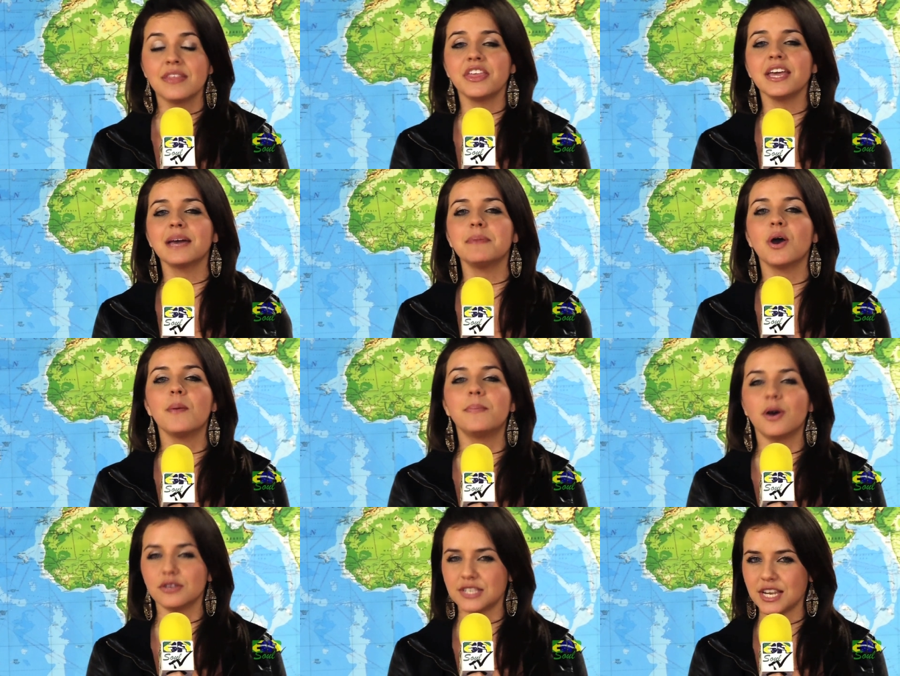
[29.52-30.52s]
think about
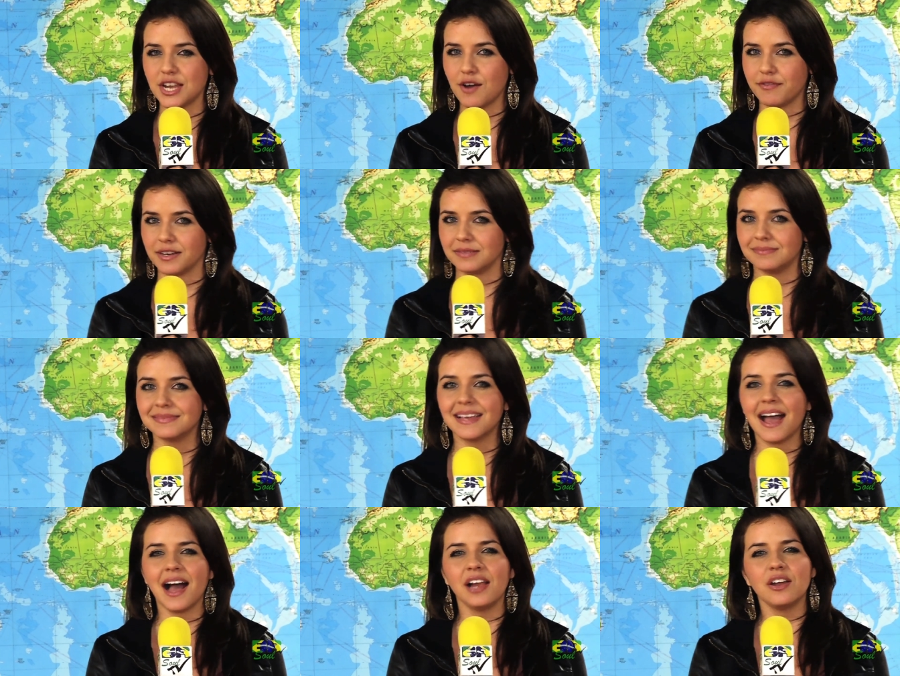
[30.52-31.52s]
Bossa Nova,
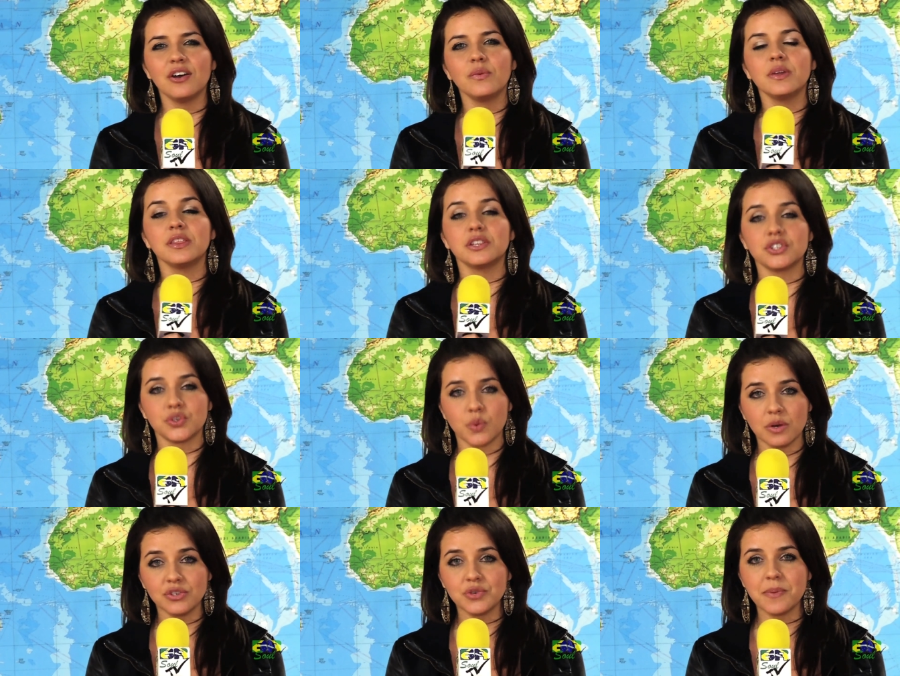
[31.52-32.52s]
along with
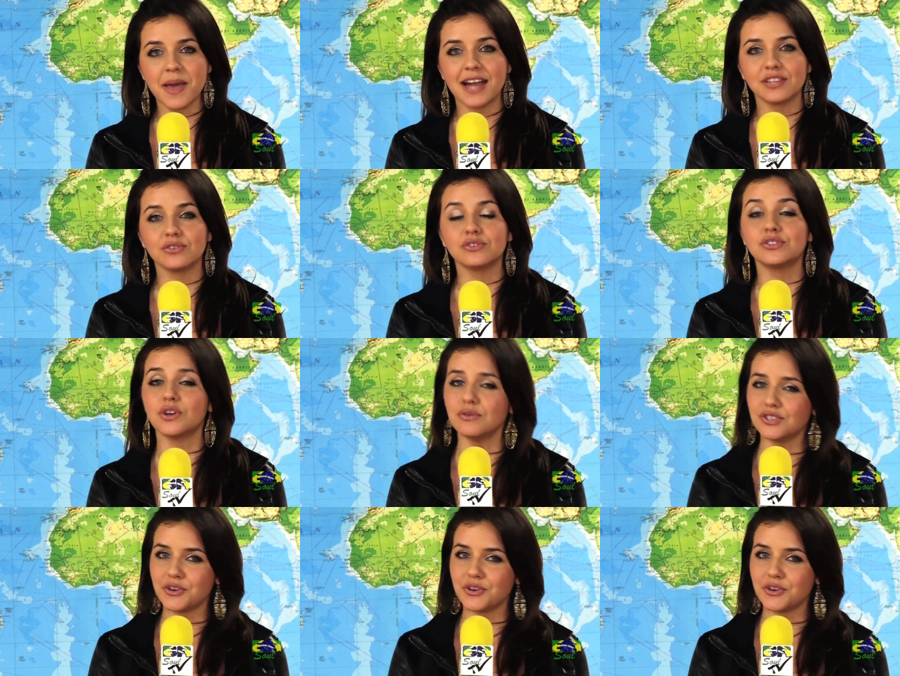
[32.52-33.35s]
João Gilberto, Tom